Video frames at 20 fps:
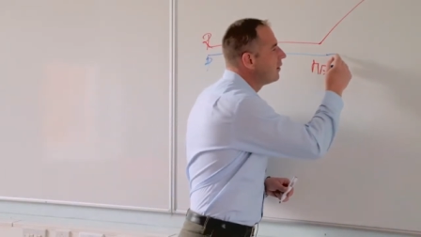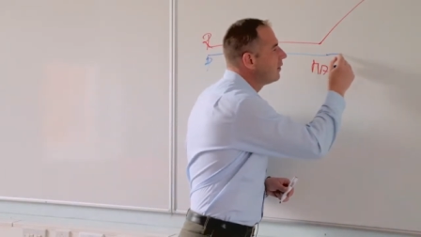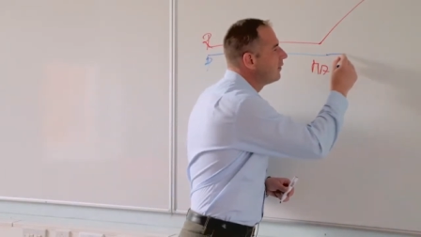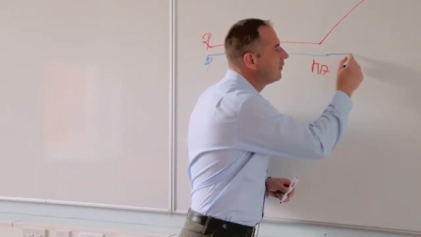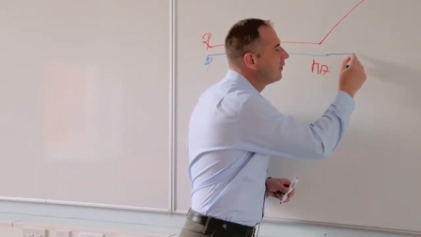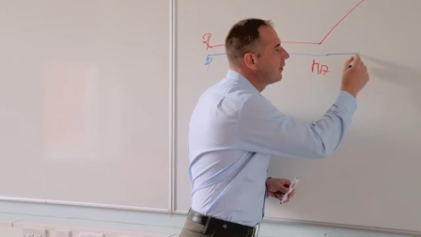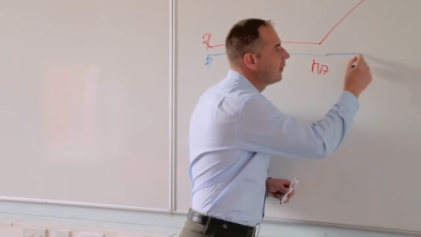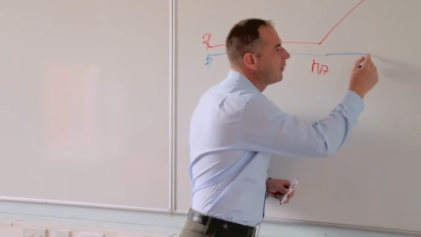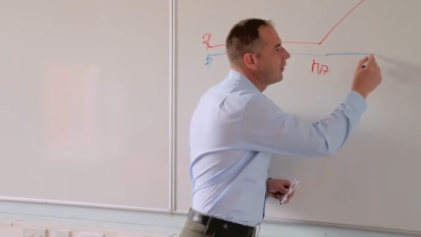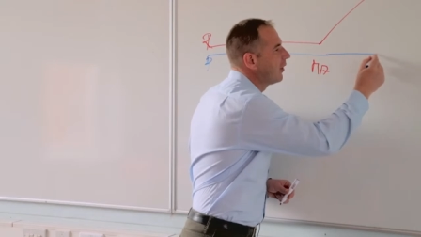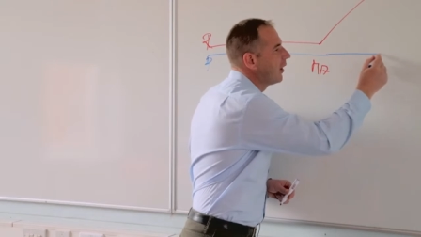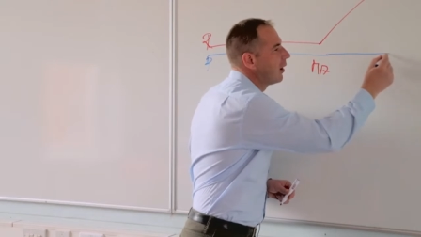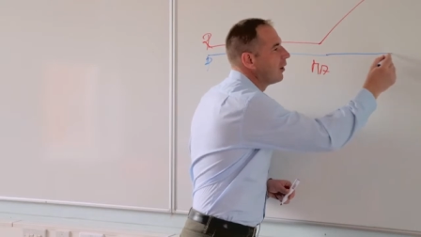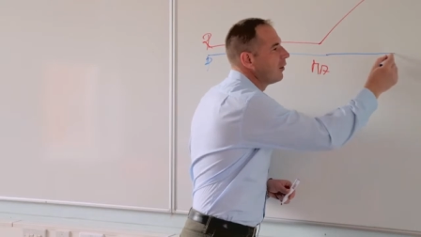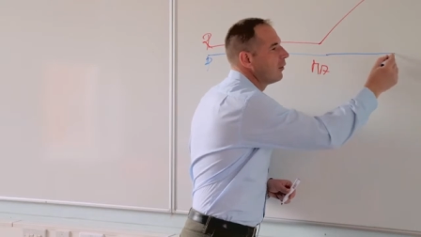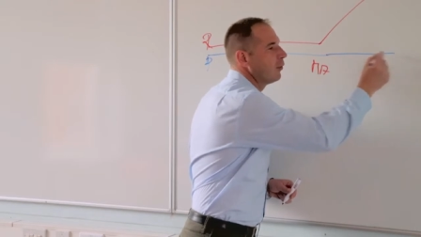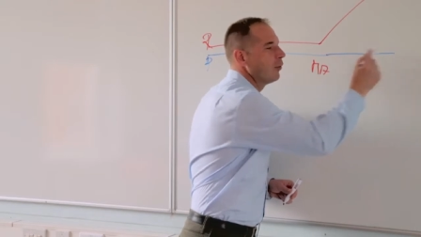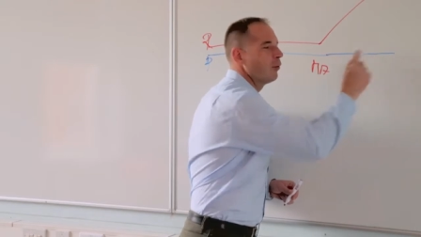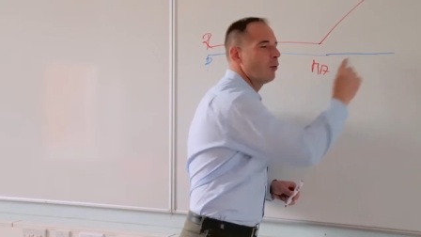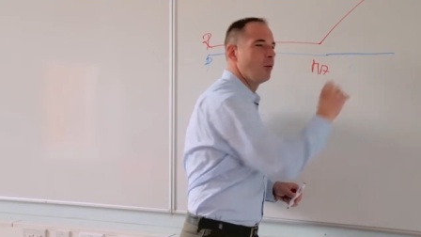
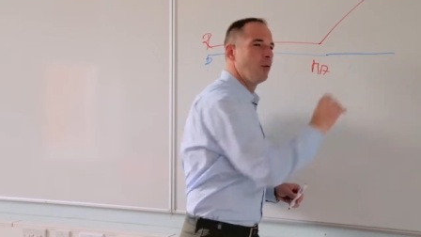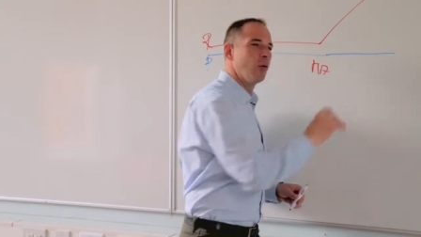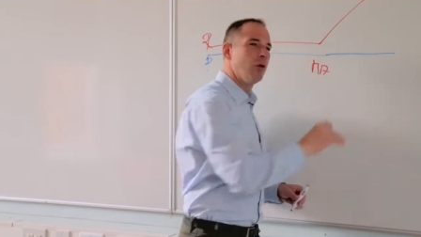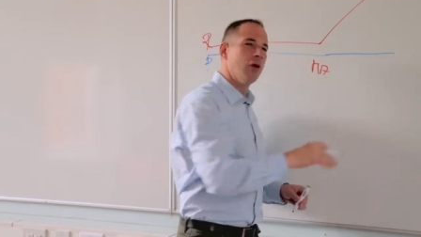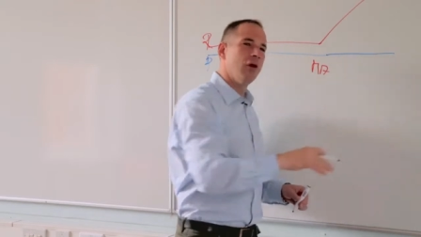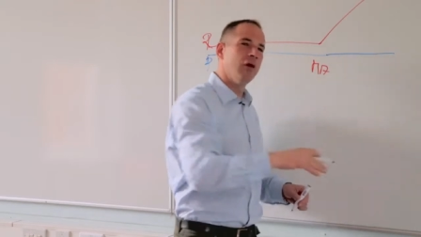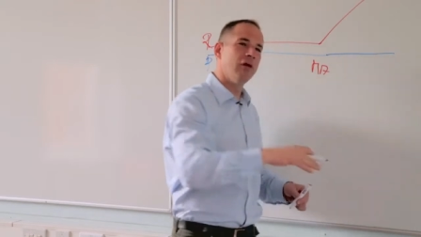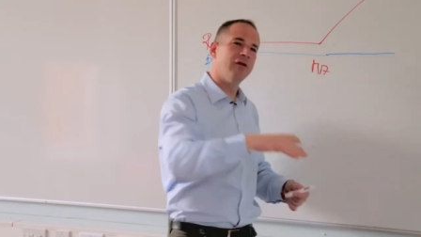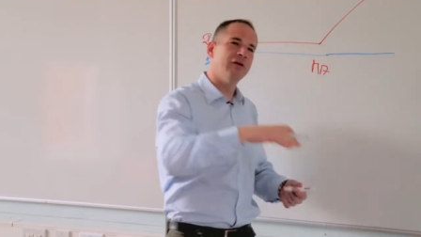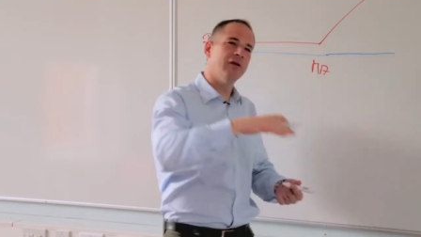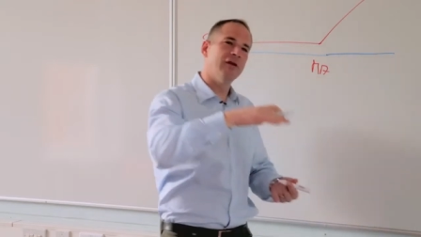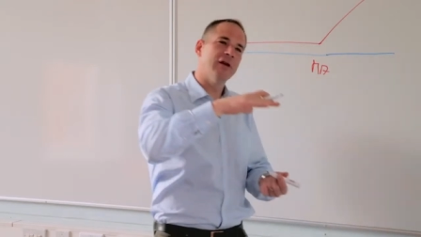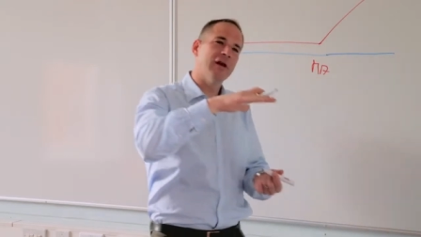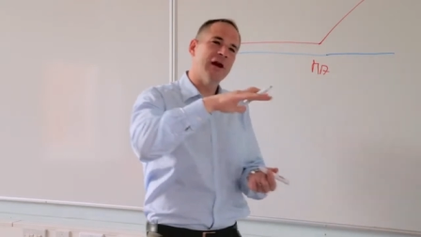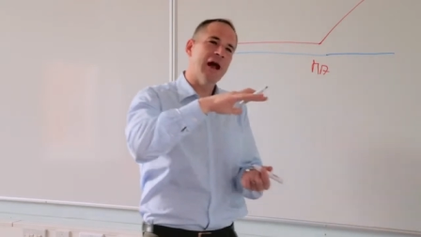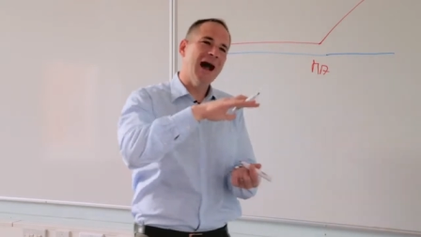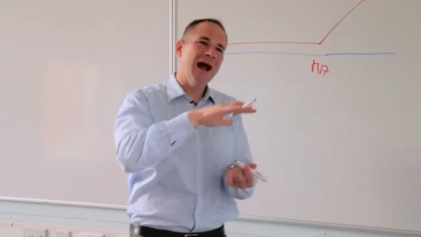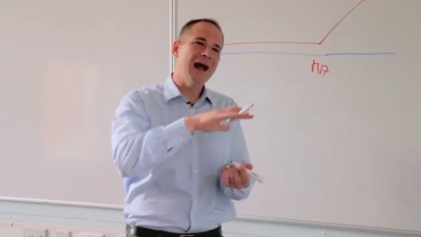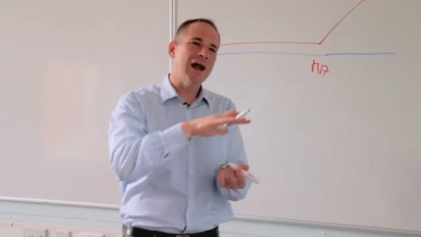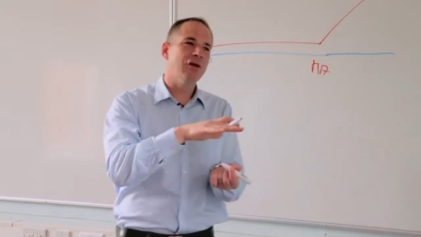sometimes was
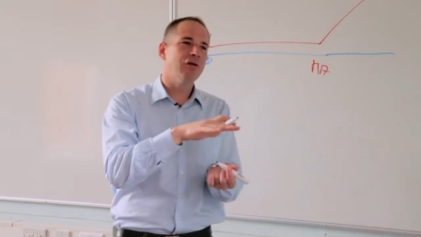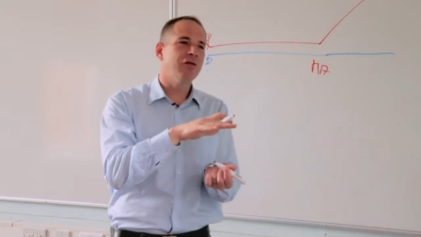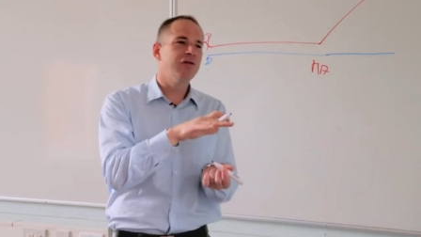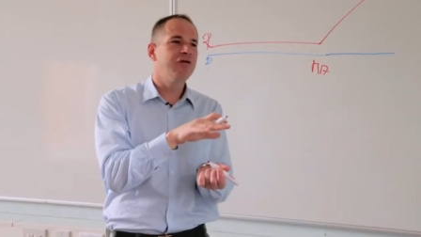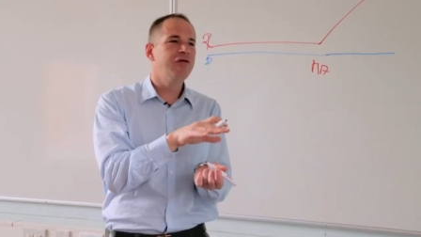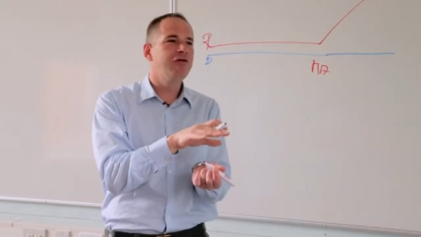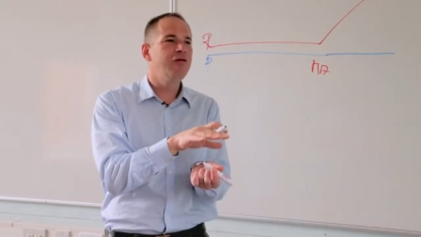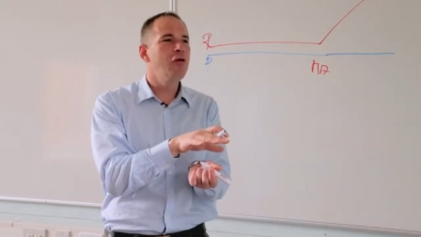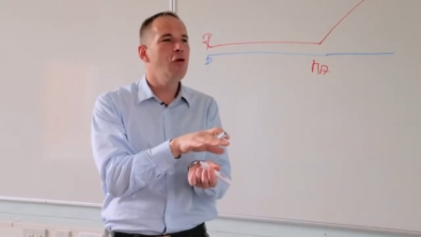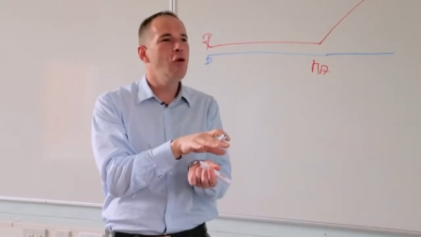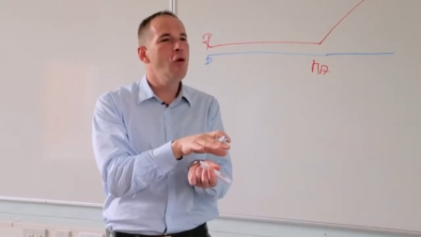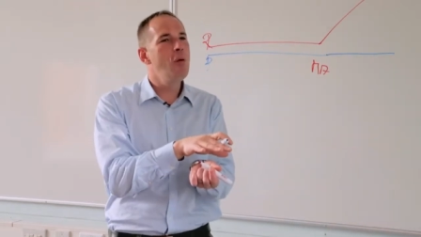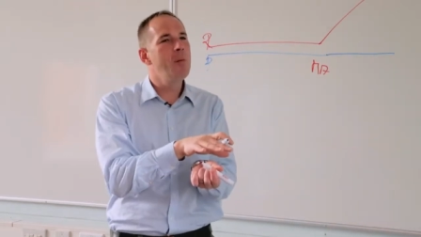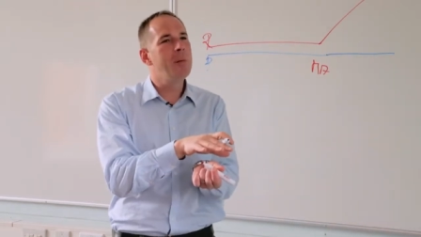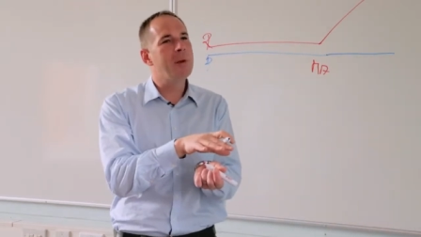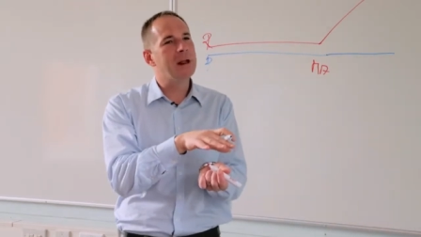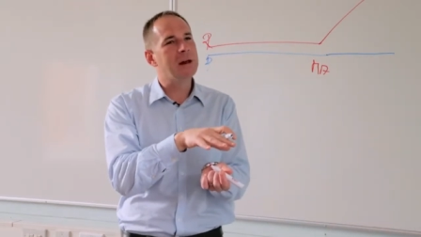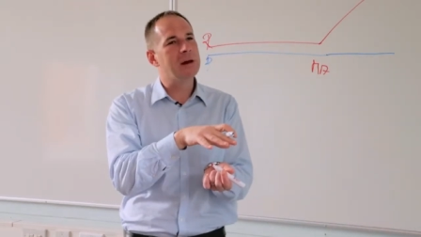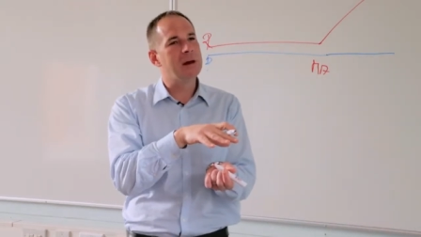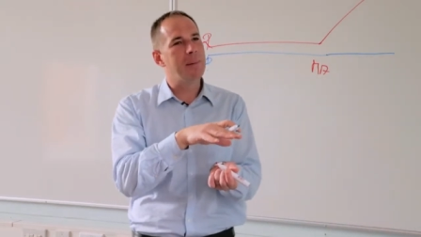kind of forming